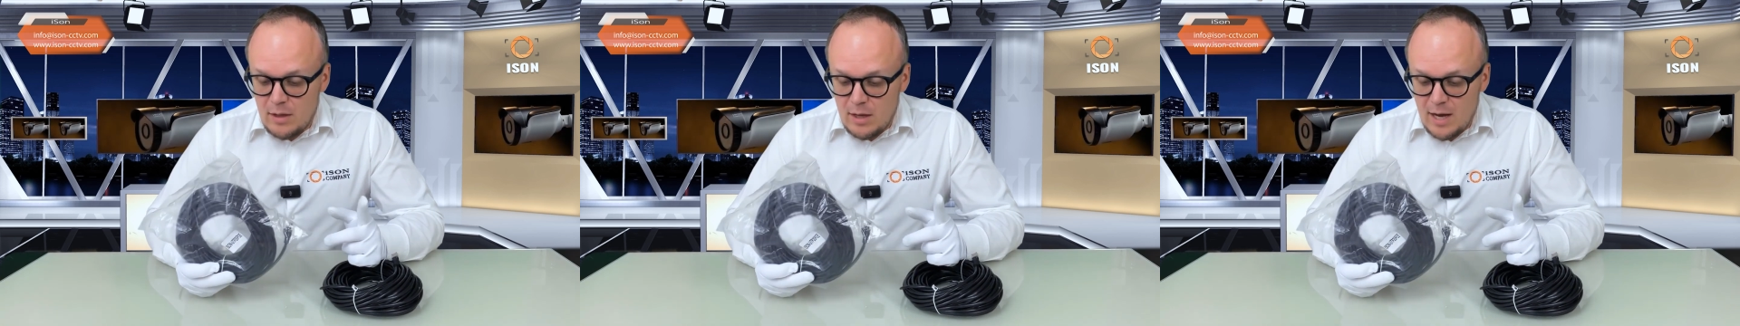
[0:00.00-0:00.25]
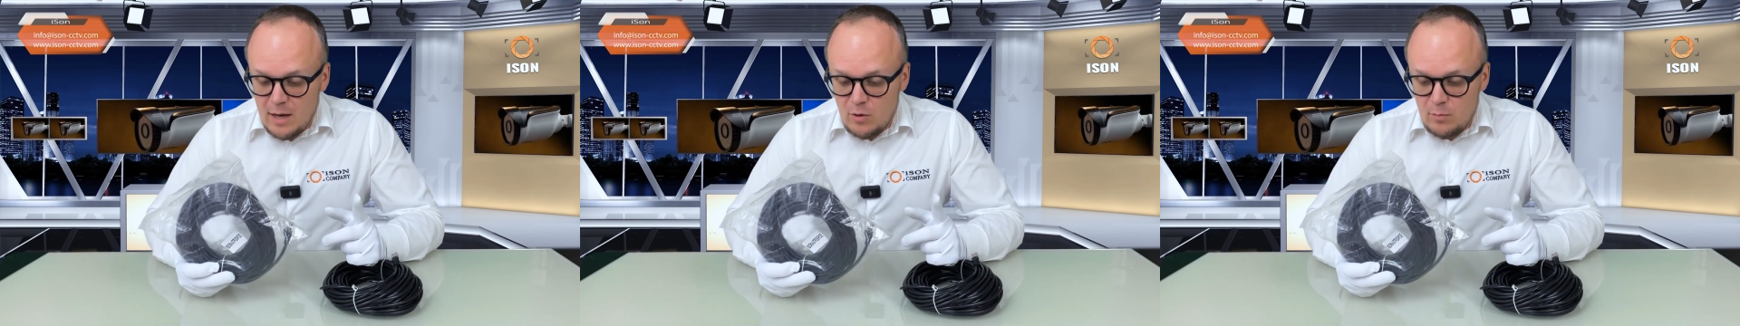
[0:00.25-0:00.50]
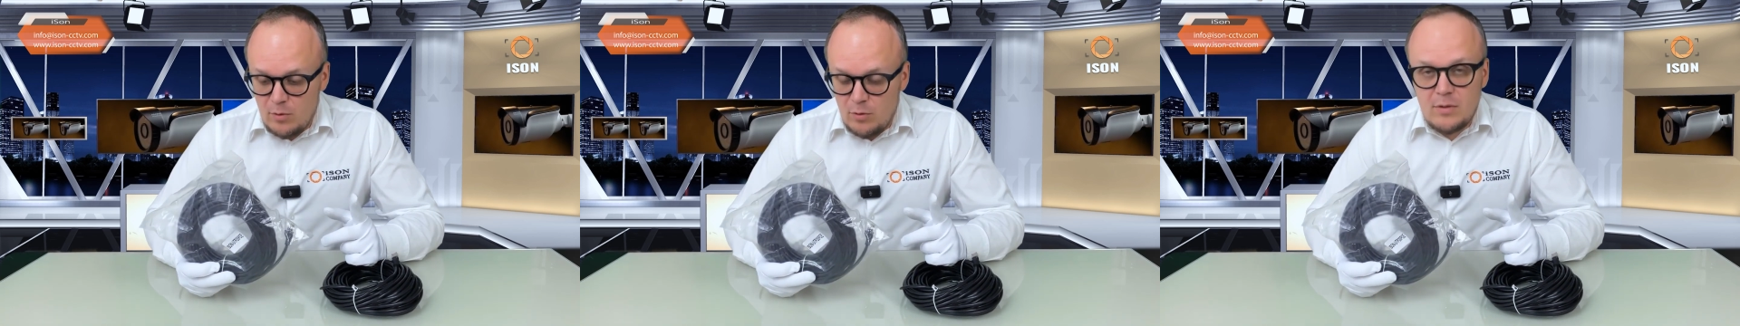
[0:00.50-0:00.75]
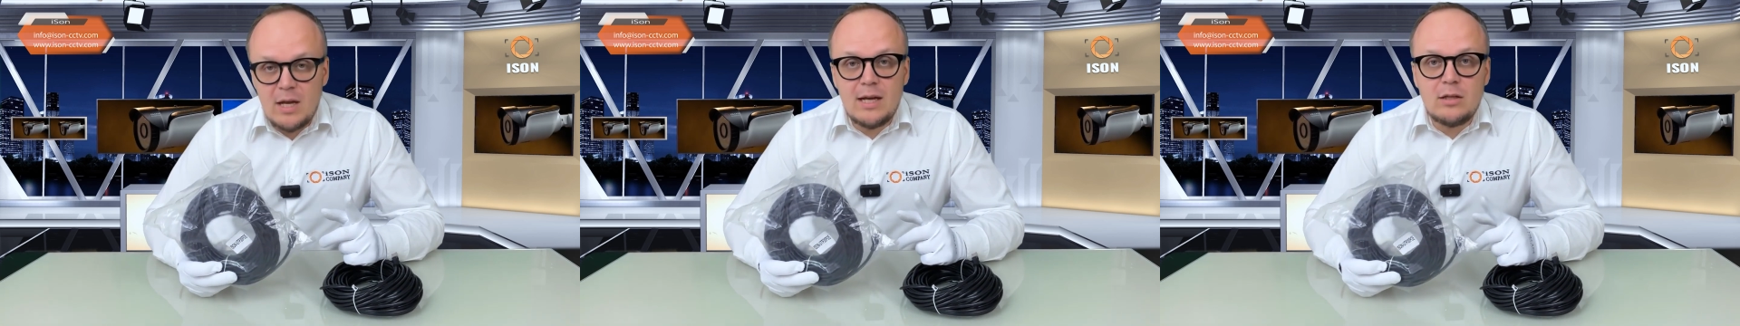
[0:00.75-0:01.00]
I will
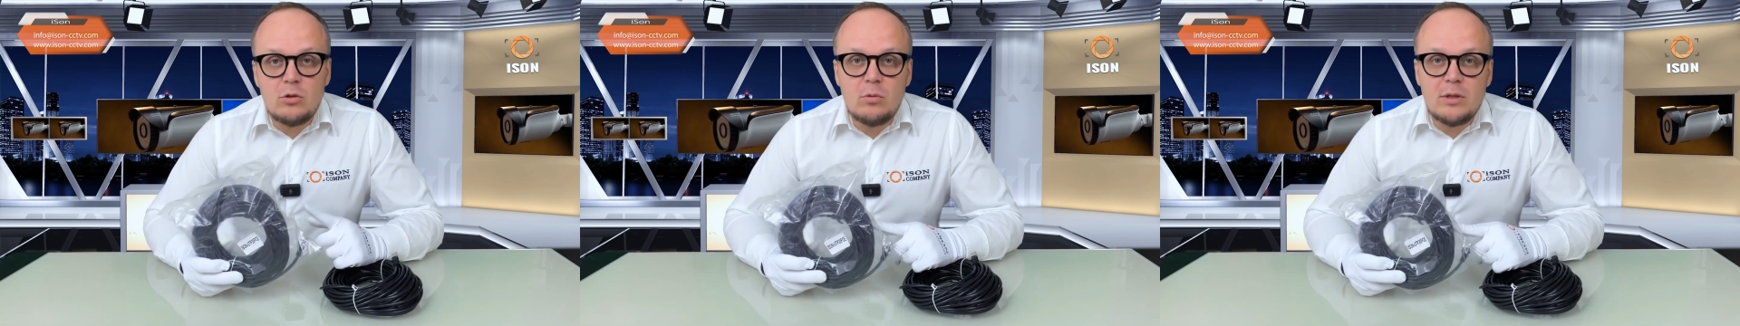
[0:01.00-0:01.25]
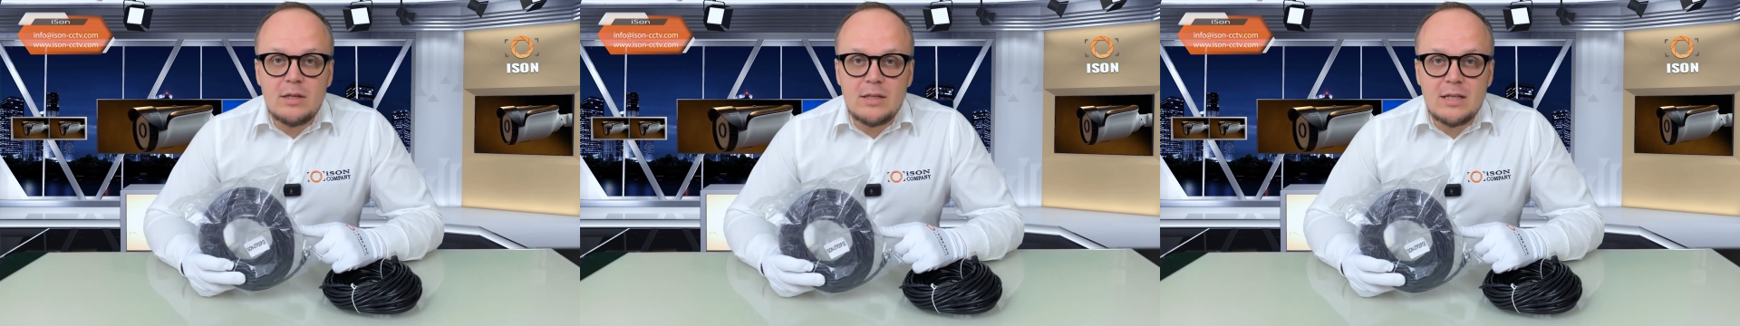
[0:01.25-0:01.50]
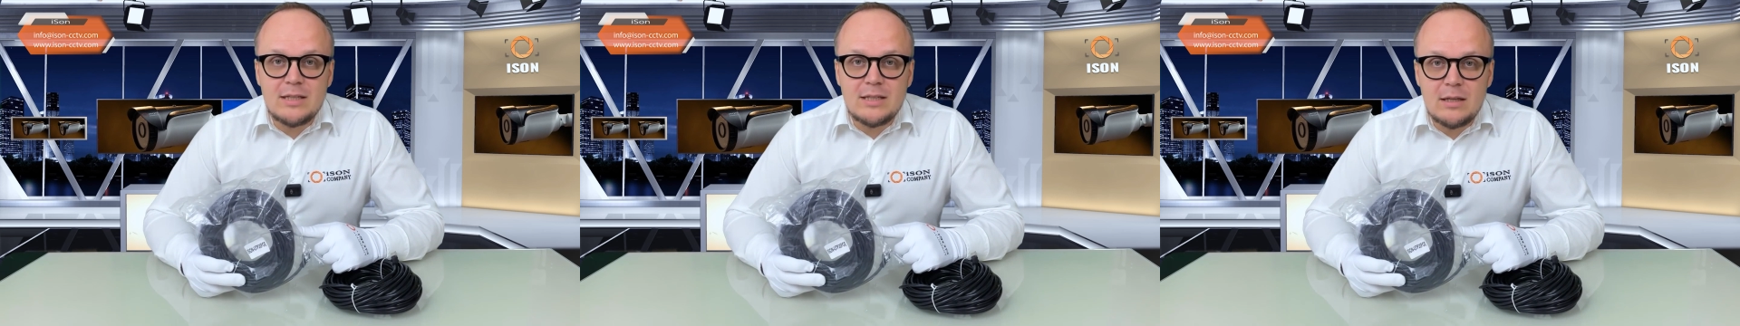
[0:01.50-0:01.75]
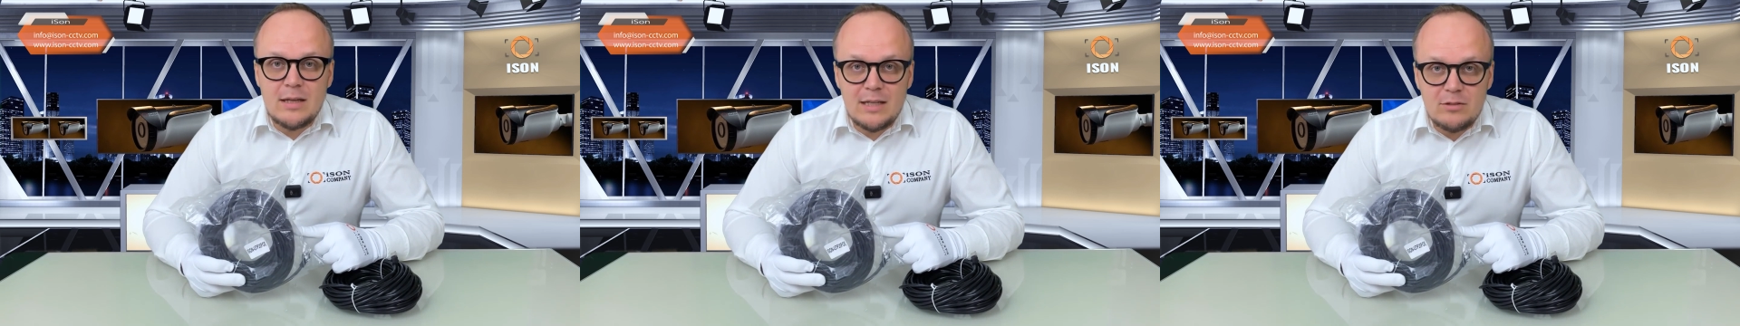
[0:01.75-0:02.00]
provide you with a
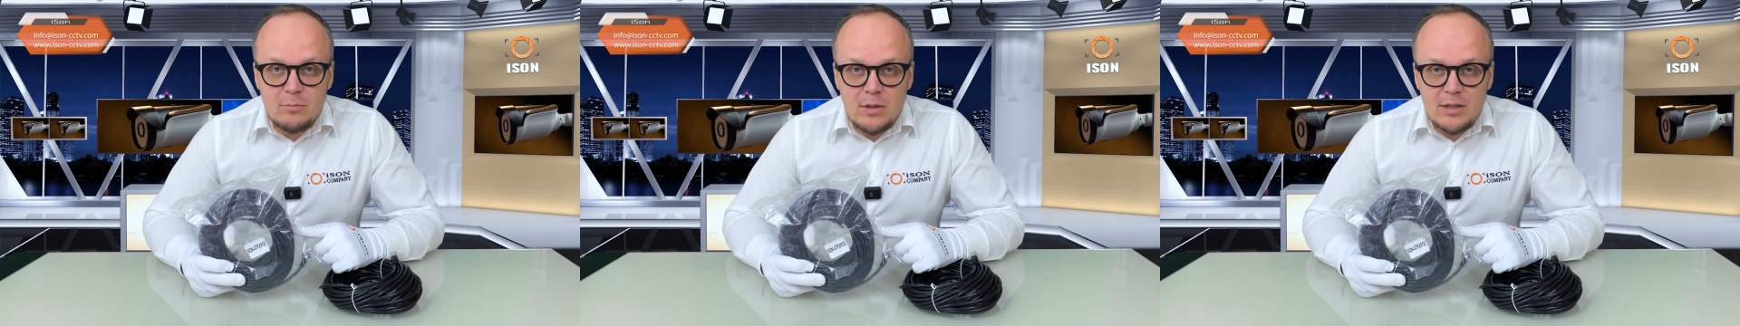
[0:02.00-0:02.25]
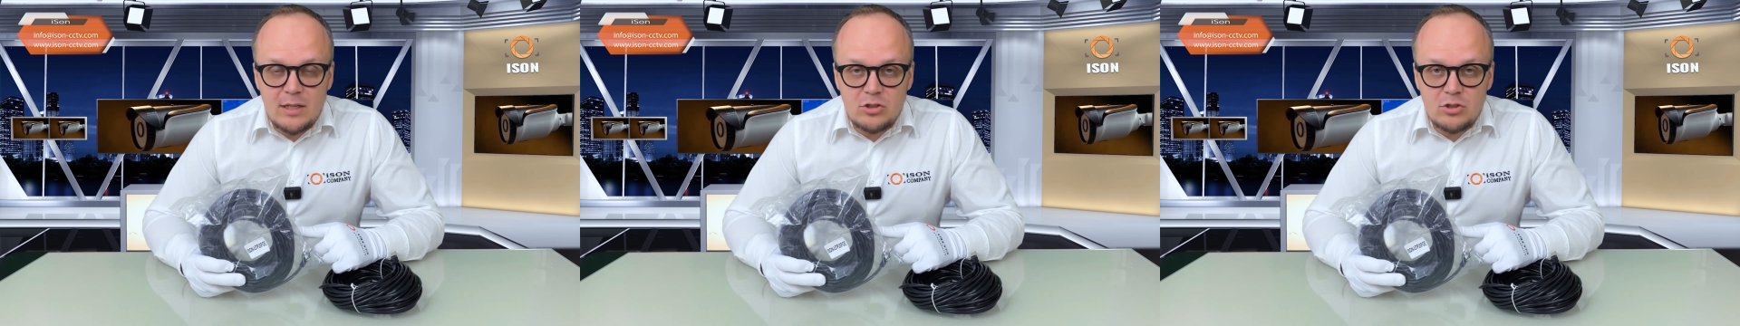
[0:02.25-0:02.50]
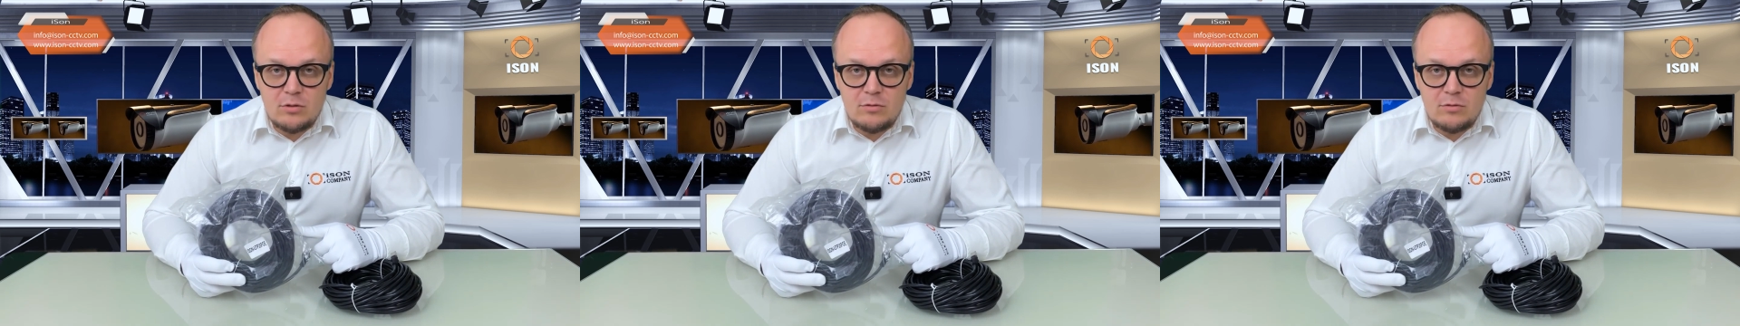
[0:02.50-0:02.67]
detailed explanation